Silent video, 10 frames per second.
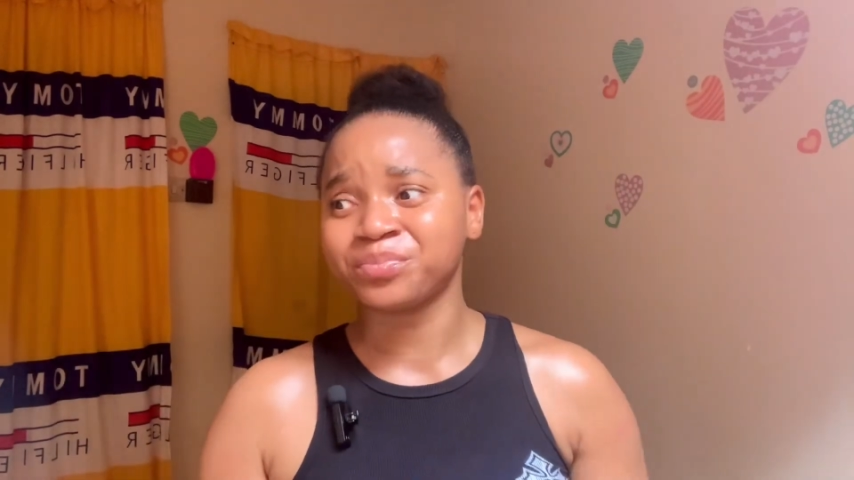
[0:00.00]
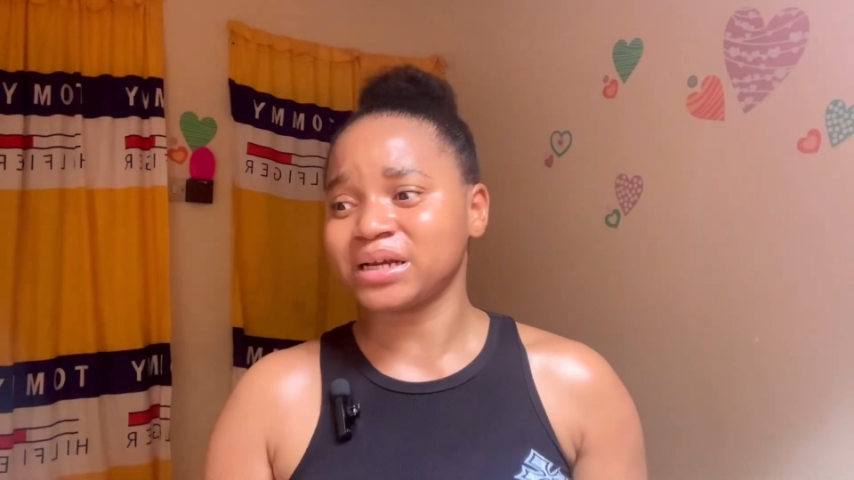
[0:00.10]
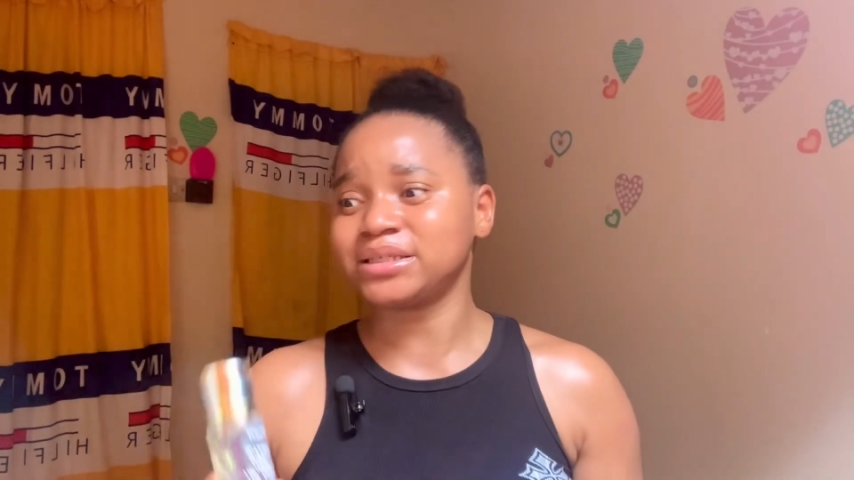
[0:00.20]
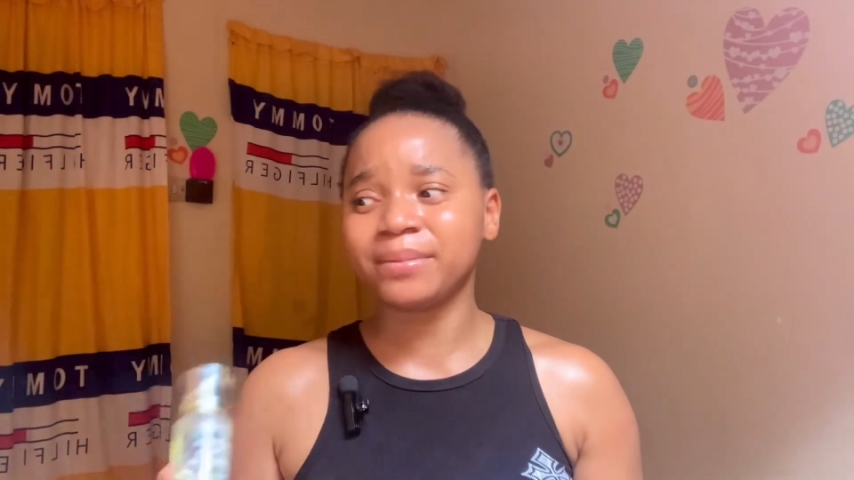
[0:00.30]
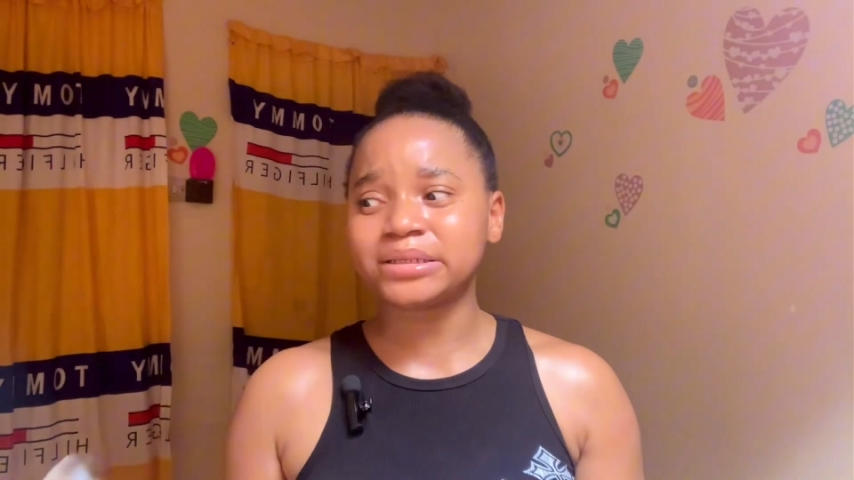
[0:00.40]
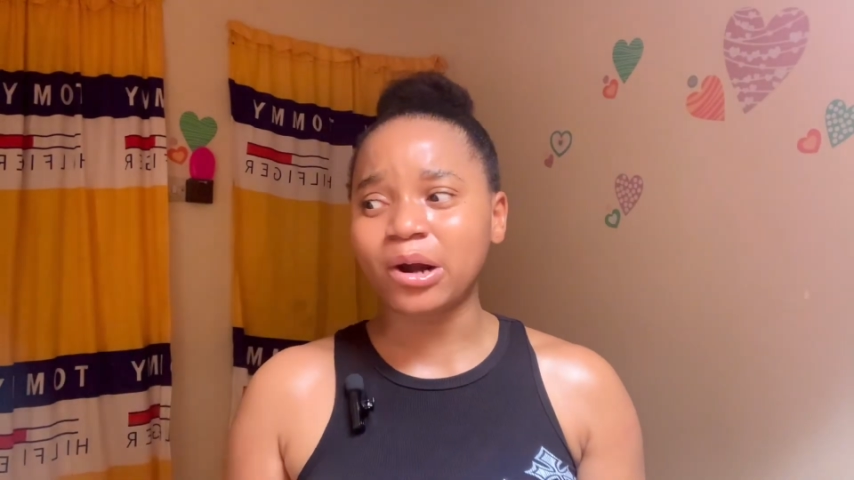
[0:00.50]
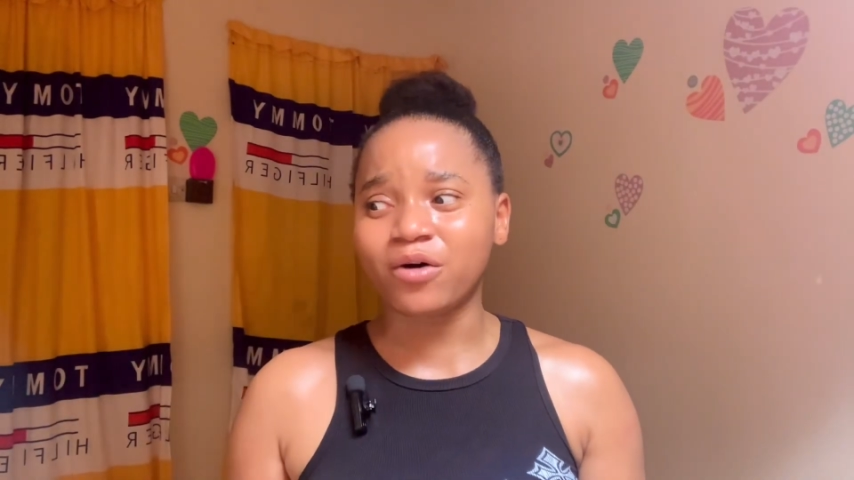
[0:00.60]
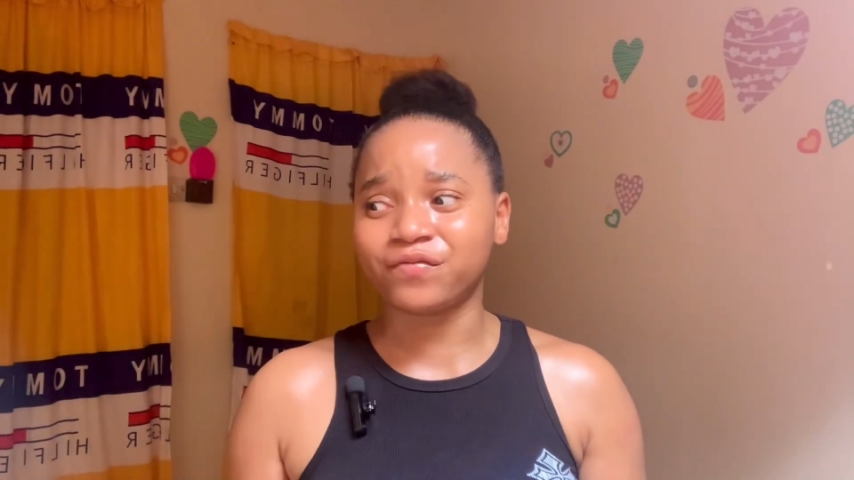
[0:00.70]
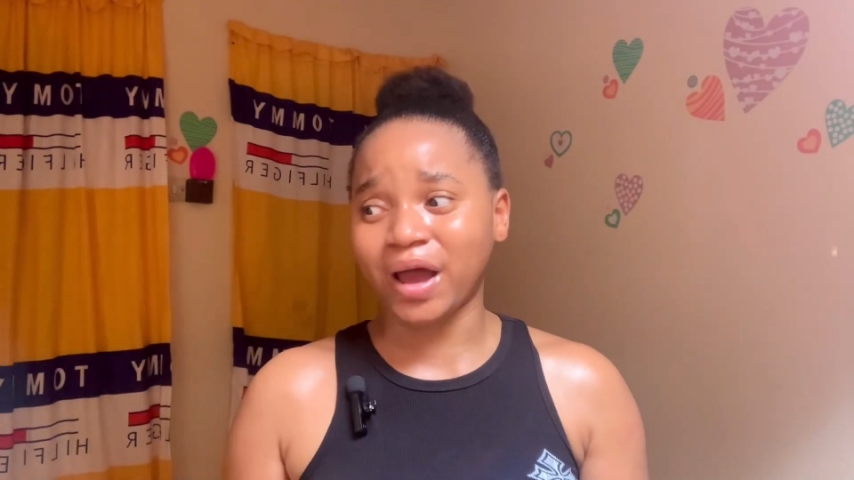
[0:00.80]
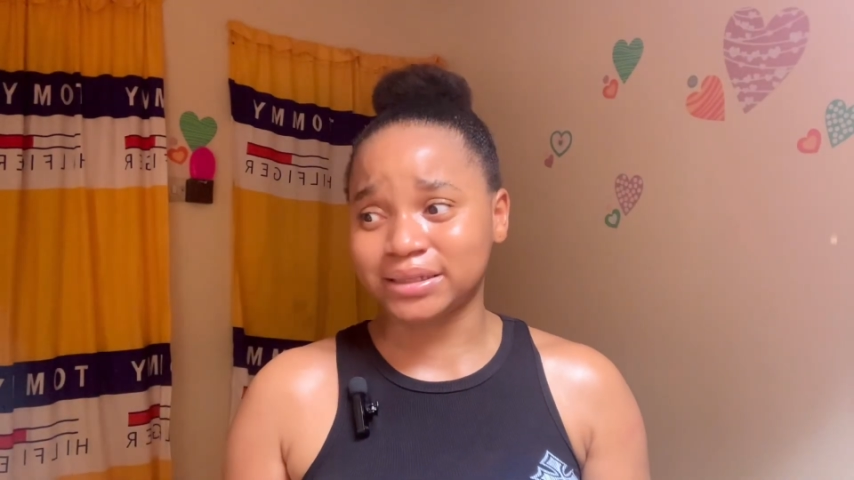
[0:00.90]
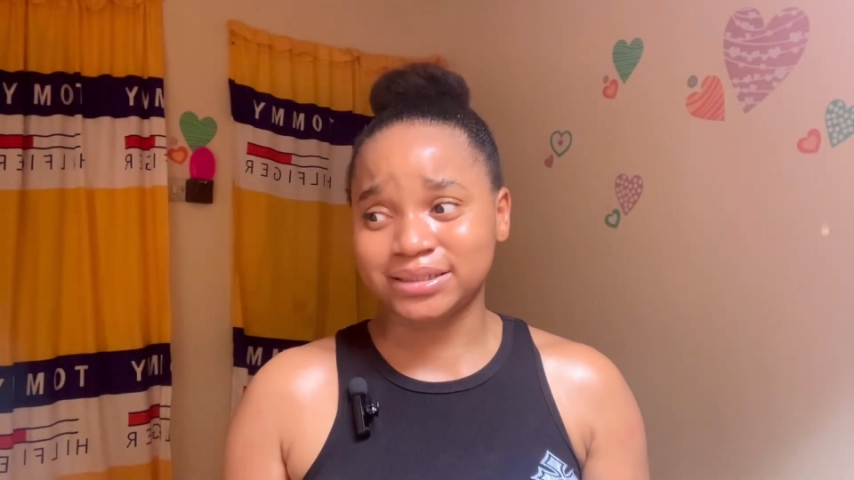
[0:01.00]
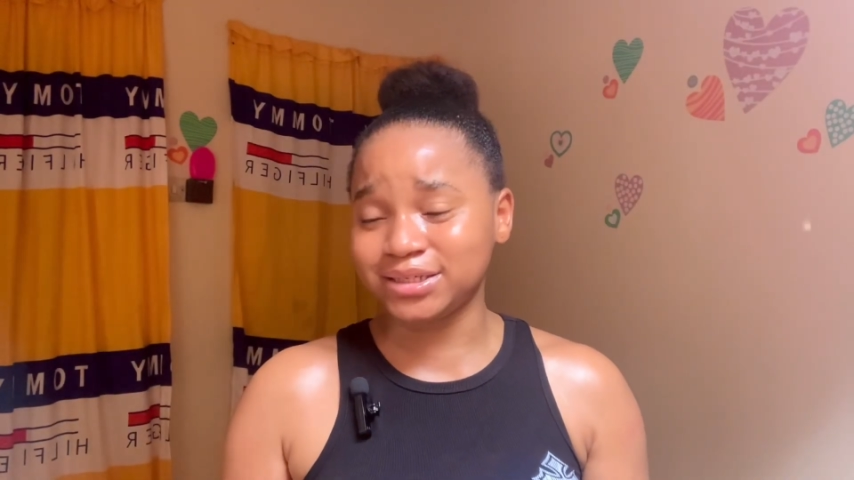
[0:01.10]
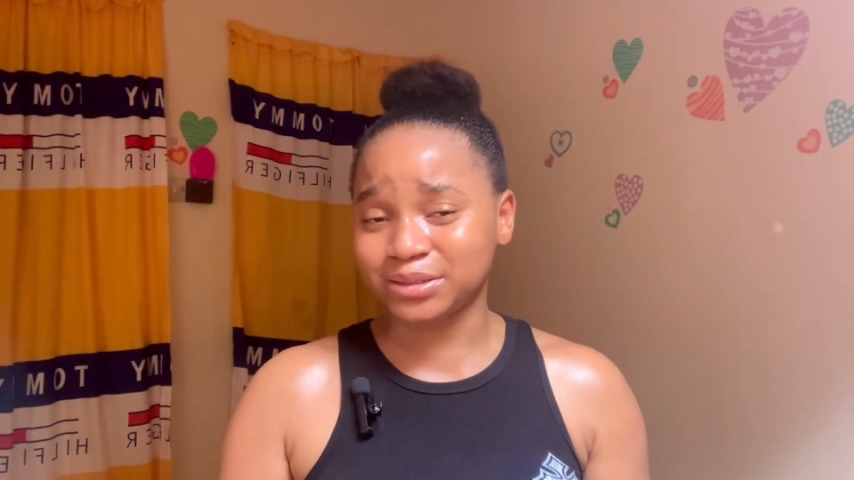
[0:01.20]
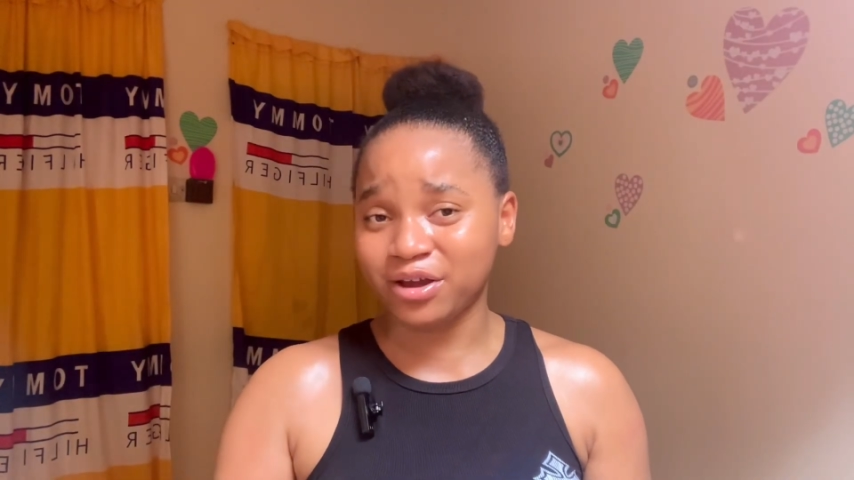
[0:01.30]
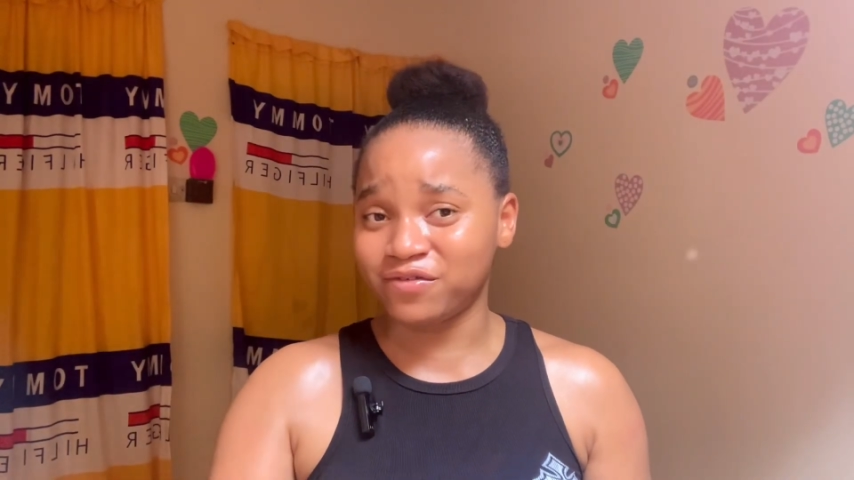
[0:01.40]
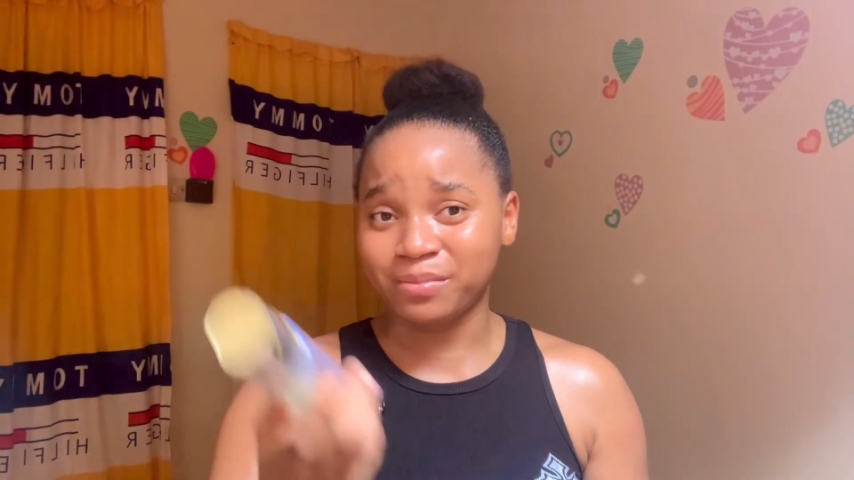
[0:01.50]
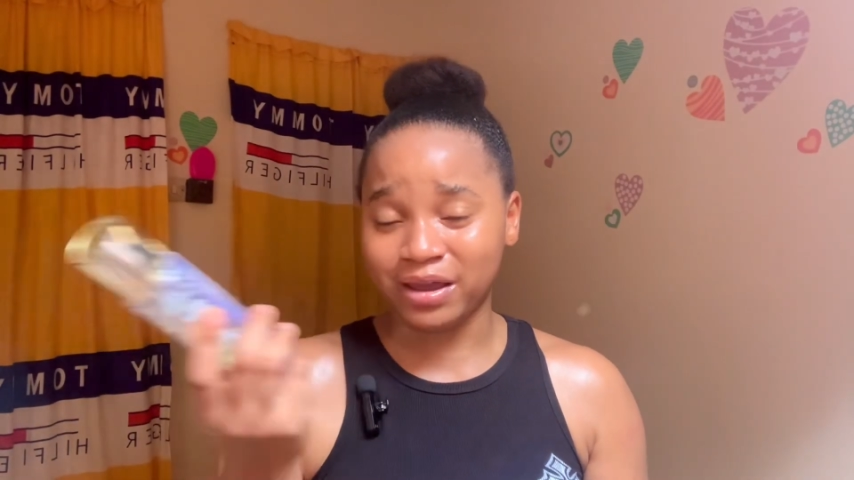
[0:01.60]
As a matter of fact, this is not even